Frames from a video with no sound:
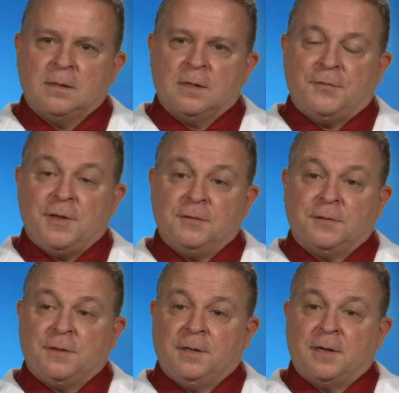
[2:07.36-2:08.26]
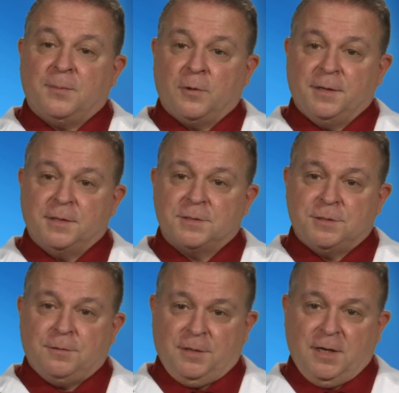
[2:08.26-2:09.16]
I think the thing that I bring that's
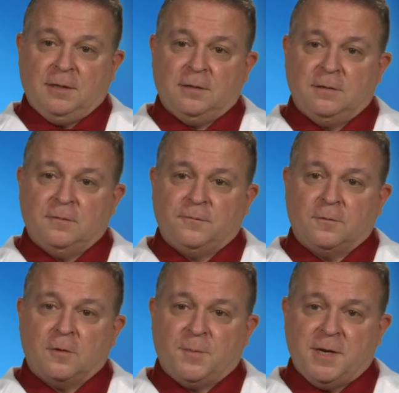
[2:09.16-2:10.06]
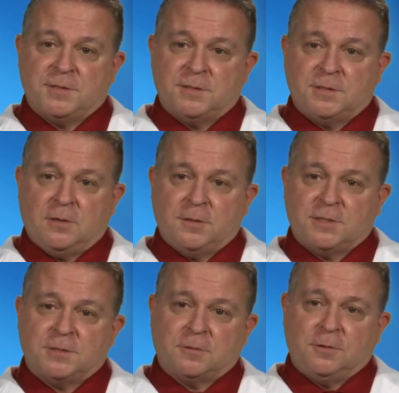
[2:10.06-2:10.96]
unique for our patients here in
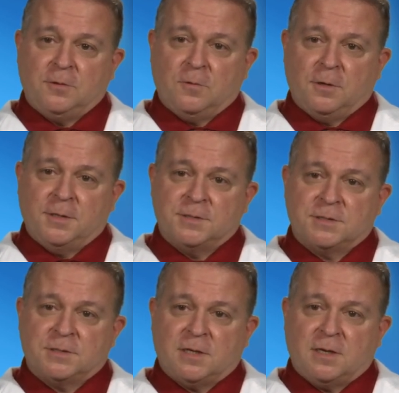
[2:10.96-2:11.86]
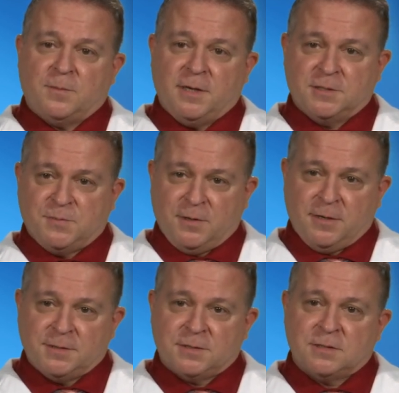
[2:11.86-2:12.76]
central New York is uh, my
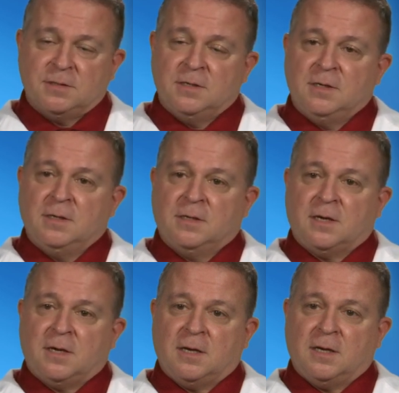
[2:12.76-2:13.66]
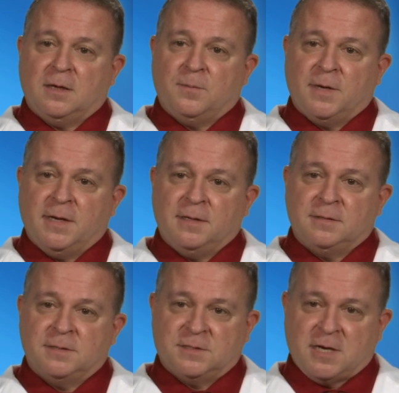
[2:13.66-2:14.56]
experience, uh, my
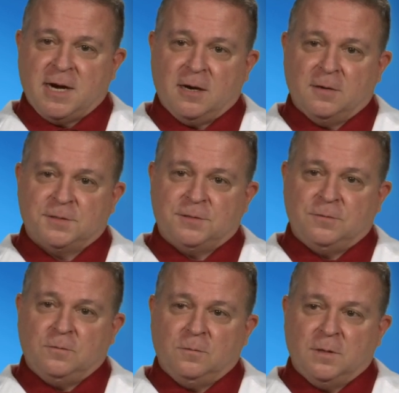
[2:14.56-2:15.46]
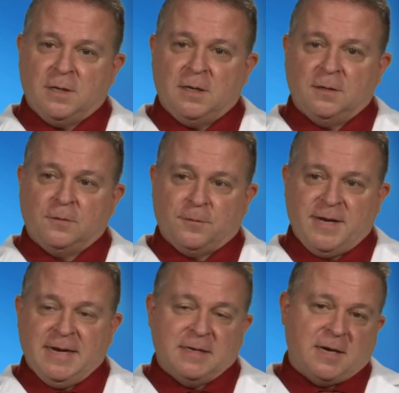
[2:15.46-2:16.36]
desire to uh,
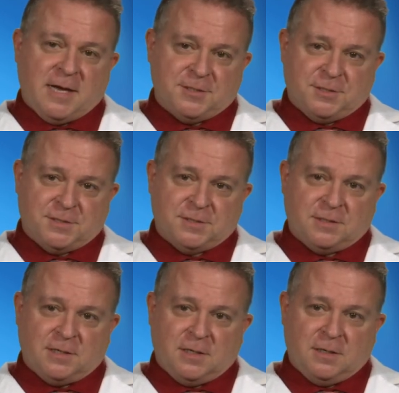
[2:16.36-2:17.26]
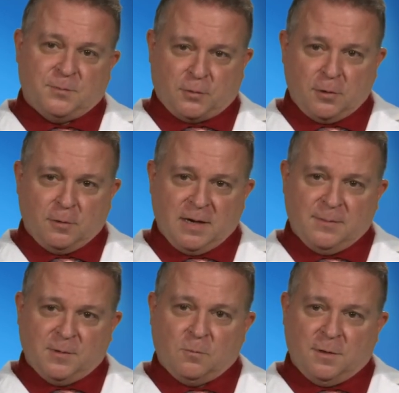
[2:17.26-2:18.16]
create not just a program,
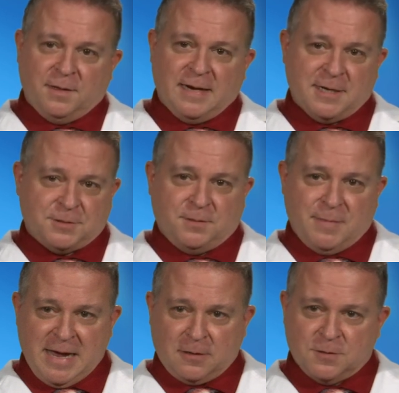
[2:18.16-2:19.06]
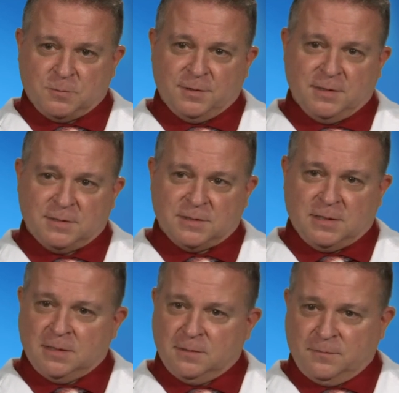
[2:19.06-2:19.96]
but one that actually matters, one that
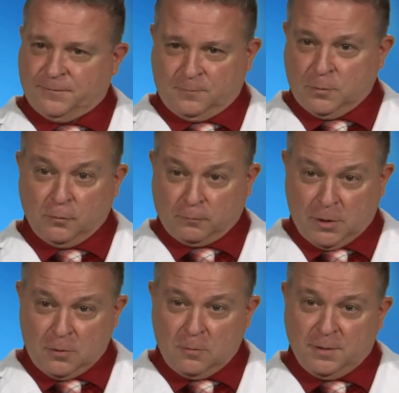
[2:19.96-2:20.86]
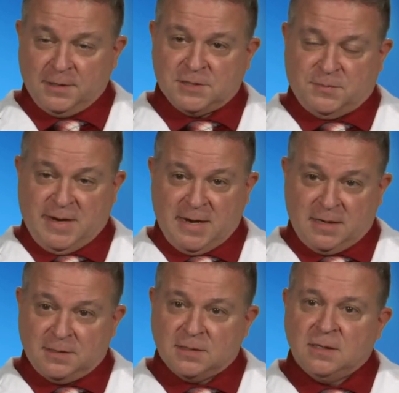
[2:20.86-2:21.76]
uh, will grow and
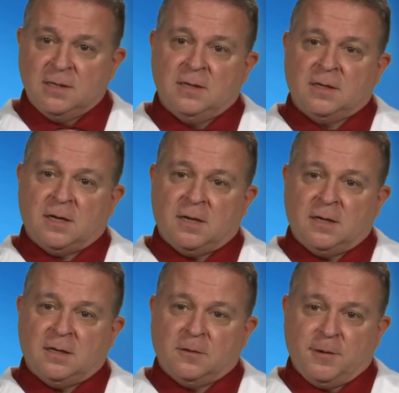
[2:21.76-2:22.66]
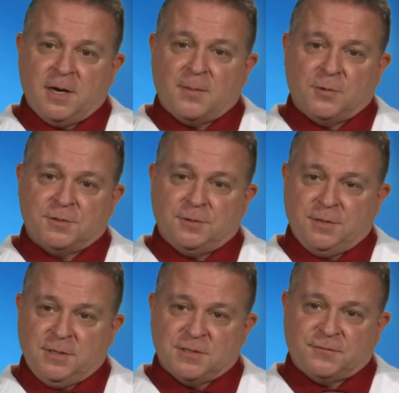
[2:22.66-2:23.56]
expand, uh, create
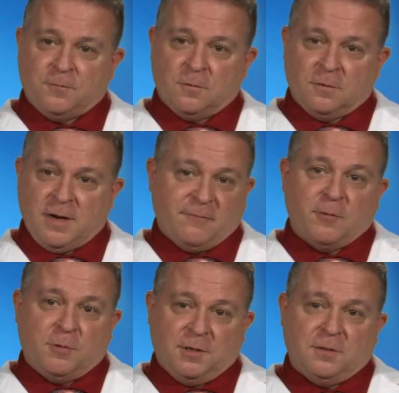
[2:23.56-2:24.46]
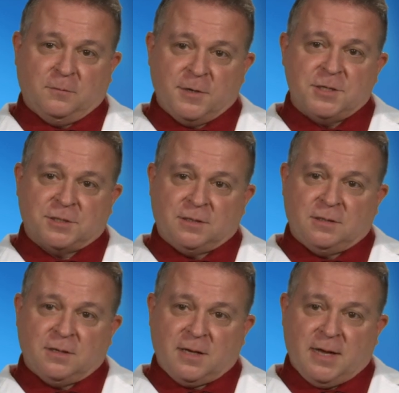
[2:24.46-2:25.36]
opportunities for everyone in the
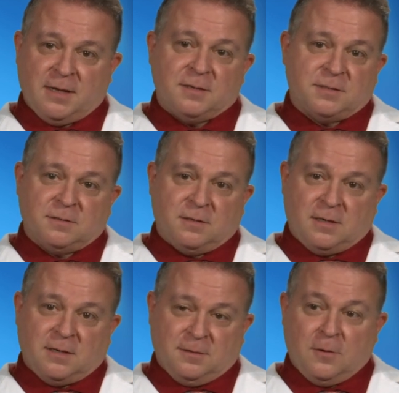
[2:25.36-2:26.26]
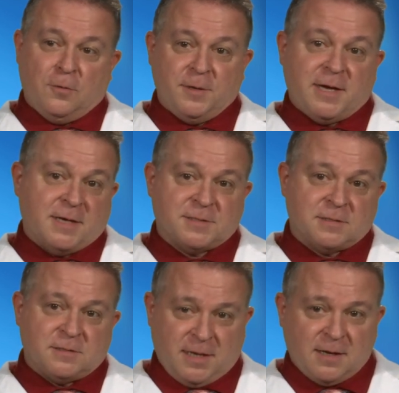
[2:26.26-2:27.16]
region, and uh, oh
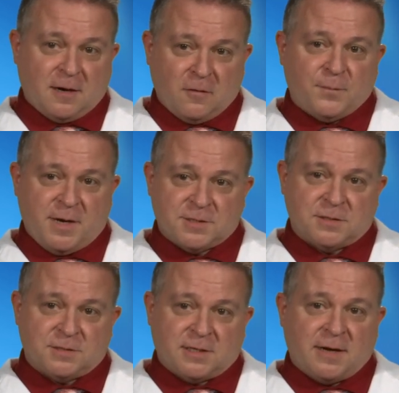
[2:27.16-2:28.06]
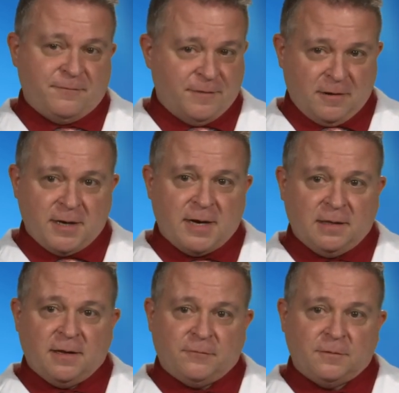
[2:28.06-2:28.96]
yes, take care of patients at a very high
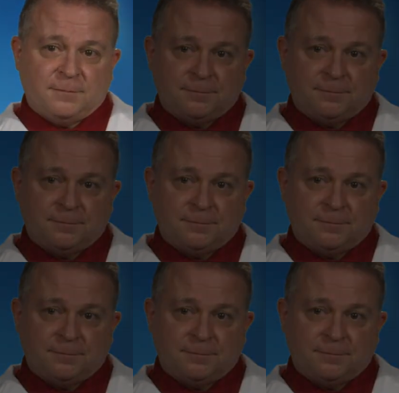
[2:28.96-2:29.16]
level.